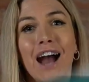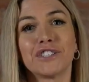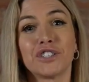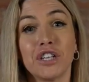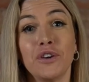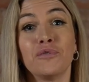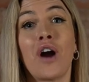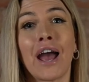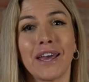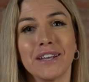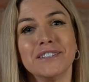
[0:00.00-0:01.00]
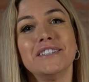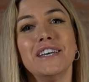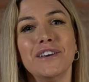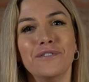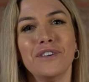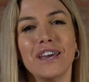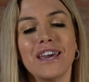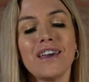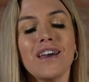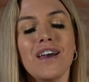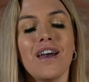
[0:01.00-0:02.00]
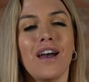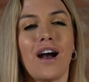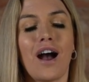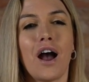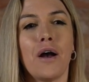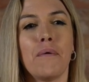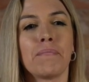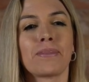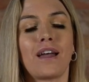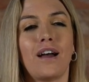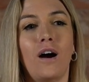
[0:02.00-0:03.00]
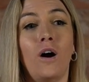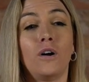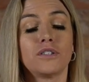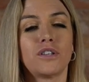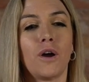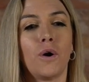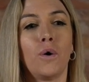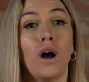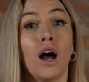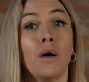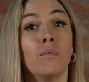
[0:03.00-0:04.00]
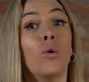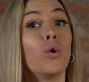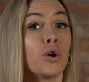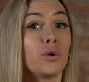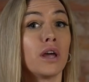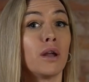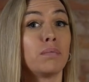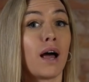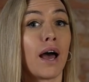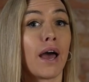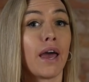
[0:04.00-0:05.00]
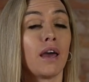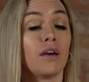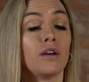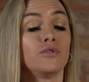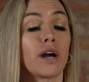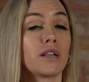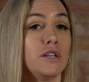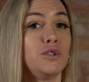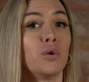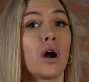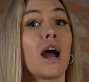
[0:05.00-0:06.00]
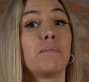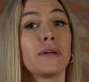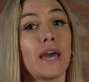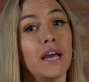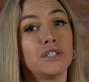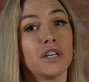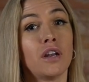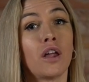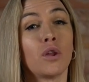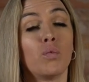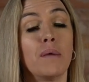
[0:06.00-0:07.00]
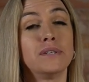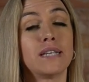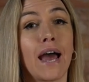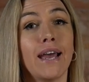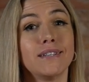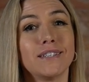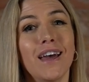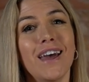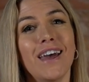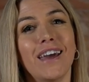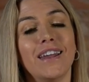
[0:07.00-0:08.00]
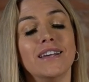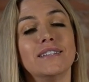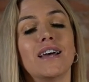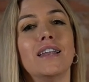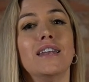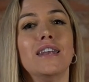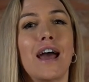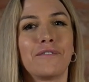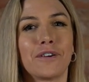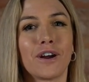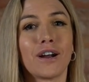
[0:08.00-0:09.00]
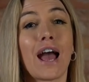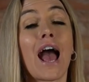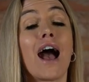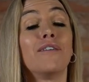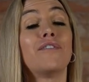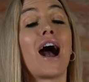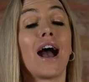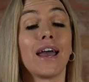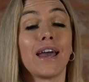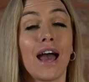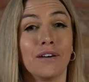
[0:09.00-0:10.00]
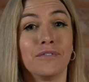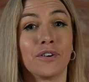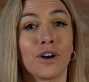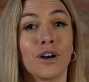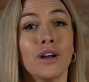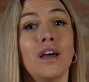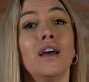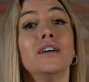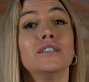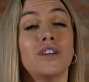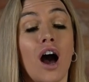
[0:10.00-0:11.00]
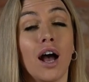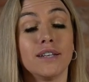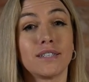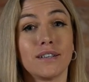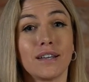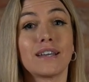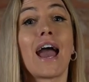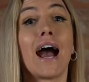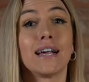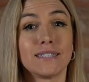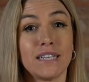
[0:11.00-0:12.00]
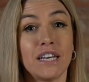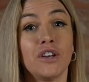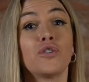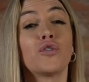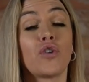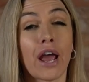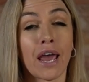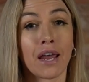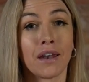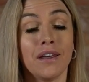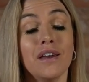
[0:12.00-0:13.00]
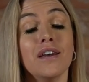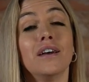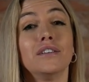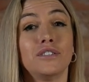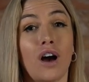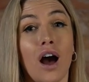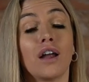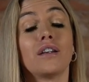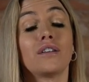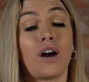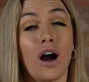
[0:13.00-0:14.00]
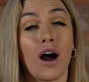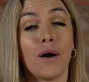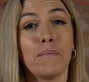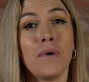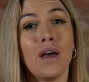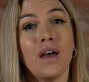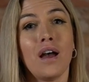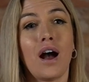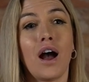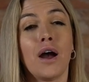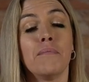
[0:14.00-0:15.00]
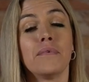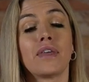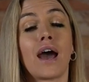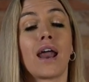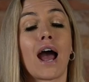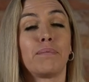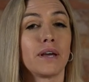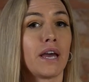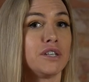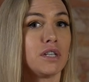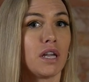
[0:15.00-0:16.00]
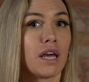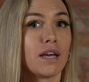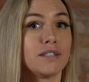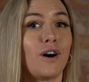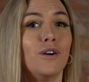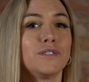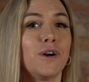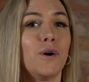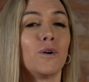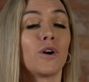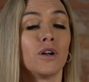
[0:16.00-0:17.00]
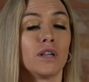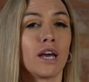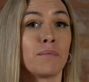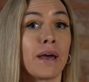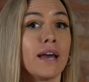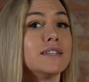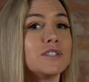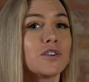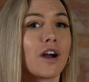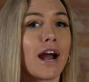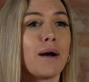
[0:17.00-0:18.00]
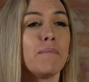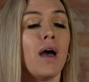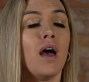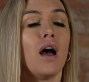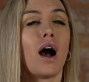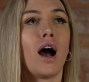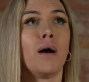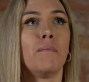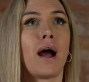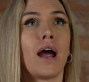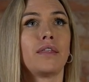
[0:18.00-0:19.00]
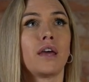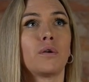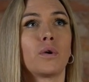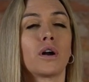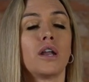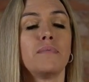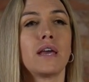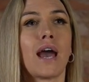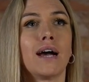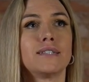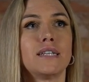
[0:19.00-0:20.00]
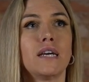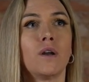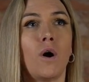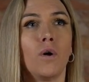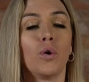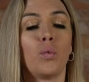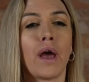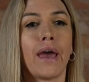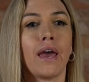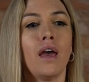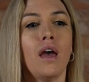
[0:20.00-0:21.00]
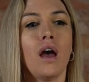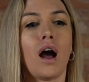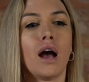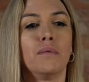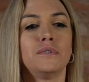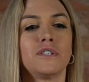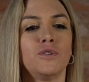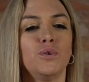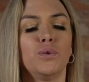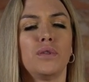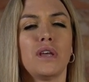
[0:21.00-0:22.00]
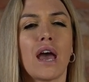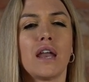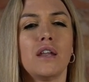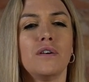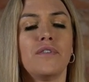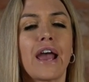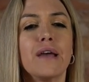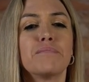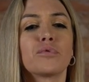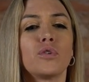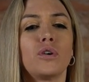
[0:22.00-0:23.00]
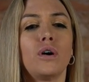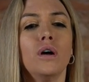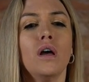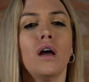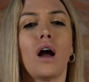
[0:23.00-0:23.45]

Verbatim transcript: Ashley Ryan TV. Um, also, um, or you can apply directly to our application on the website. It is never have I ever dot casting crane dot com. Um, that application link is also currently on my Instagram. Um, I think we're going to be casting all the way um, to the end of April.